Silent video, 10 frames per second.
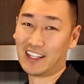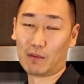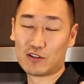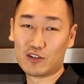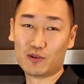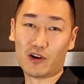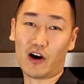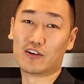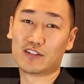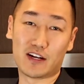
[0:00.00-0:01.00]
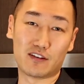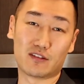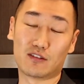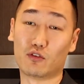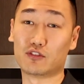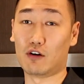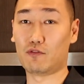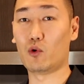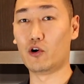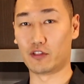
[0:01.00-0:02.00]
Number two, understanding your
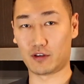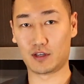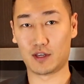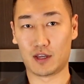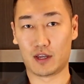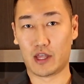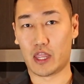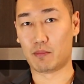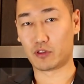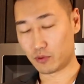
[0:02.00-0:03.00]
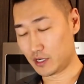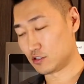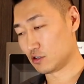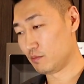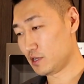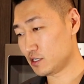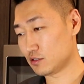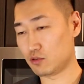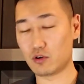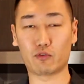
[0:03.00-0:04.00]
self-worth. Number three, don't be
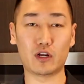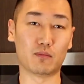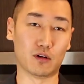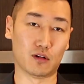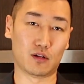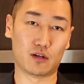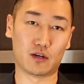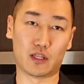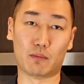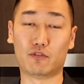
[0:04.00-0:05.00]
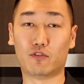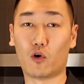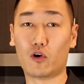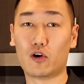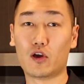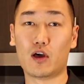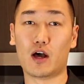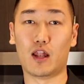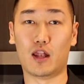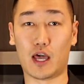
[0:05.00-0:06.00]
too agreeable. Number four,
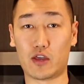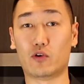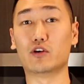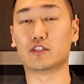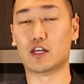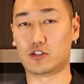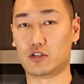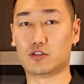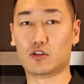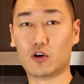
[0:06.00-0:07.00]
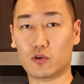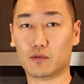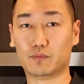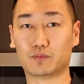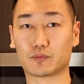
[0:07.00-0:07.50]
let your intentions known.